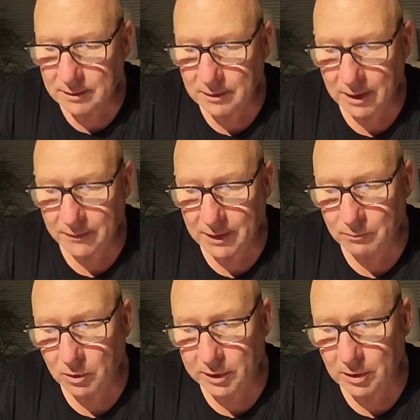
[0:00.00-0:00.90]
And
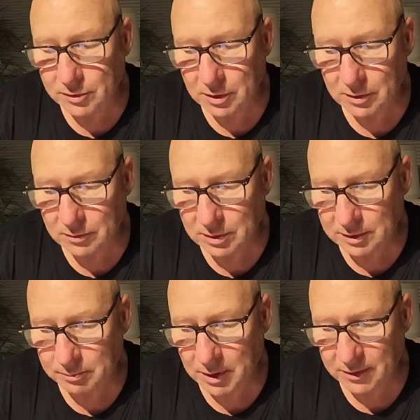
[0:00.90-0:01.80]
then what you got to do
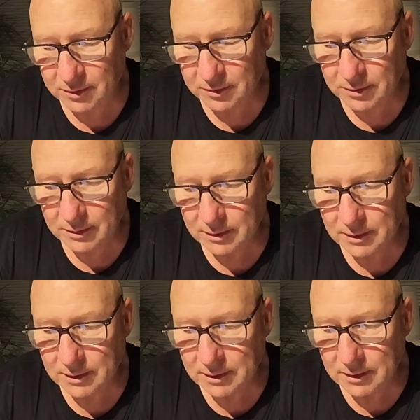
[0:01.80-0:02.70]
is press,
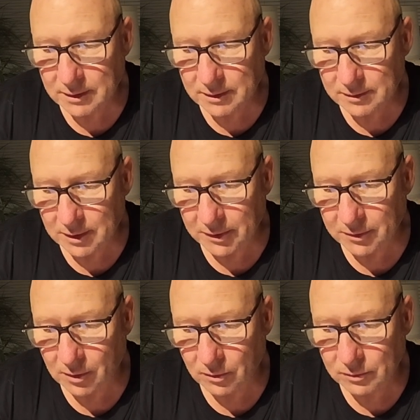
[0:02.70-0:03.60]

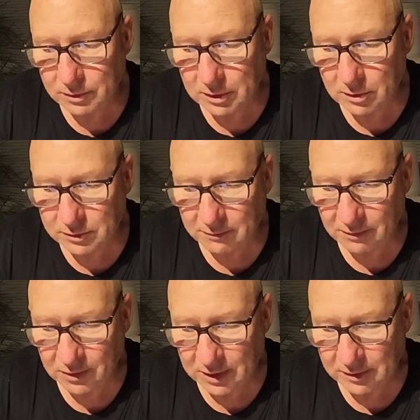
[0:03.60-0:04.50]
it's on, you've got
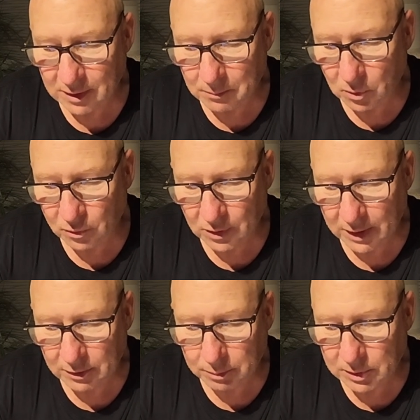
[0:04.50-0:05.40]
different things, there are more
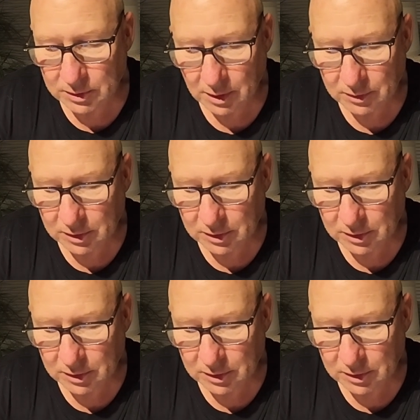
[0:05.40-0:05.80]
settings but you don't